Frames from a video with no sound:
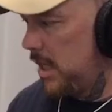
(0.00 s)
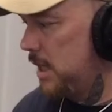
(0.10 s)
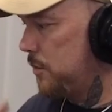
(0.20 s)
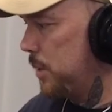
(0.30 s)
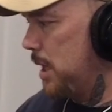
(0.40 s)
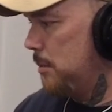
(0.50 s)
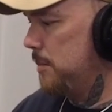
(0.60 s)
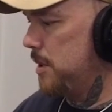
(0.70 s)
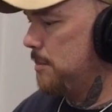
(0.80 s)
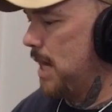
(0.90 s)
And as we come
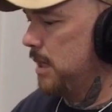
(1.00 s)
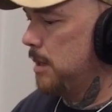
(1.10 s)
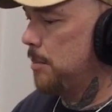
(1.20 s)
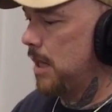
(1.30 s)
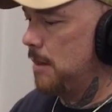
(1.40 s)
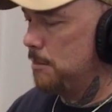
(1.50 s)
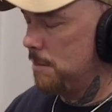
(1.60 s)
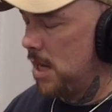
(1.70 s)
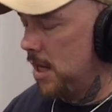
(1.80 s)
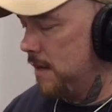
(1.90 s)
up to the back of
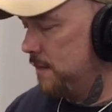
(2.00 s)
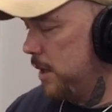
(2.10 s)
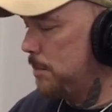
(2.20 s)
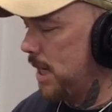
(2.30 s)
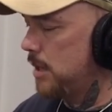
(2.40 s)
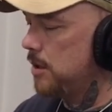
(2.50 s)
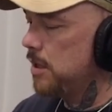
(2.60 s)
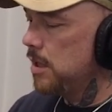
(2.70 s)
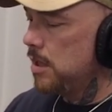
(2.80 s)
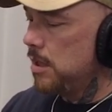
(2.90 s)
that flare pattern,